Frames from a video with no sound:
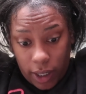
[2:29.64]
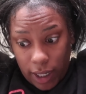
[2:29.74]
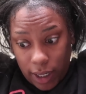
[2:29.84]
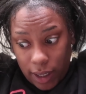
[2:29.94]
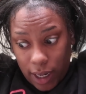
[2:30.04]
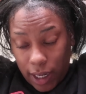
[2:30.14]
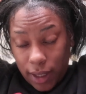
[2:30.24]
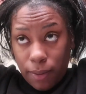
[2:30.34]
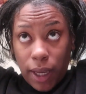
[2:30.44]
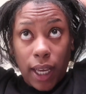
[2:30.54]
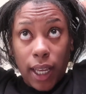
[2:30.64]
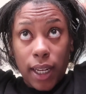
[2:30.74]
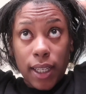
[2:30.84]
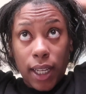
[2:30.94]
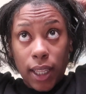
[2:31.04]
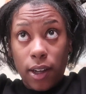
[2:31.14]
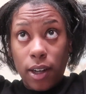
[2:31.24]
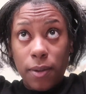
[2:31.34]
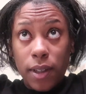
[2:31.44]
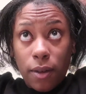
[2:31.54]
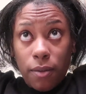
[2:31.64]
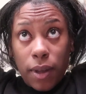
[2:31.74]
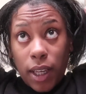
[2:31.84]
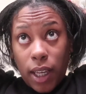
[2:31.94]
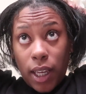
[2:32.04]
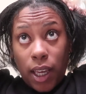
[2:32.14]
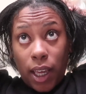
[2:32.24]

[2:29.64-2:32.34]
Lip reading: Is not as bad as I thought it was gonna be.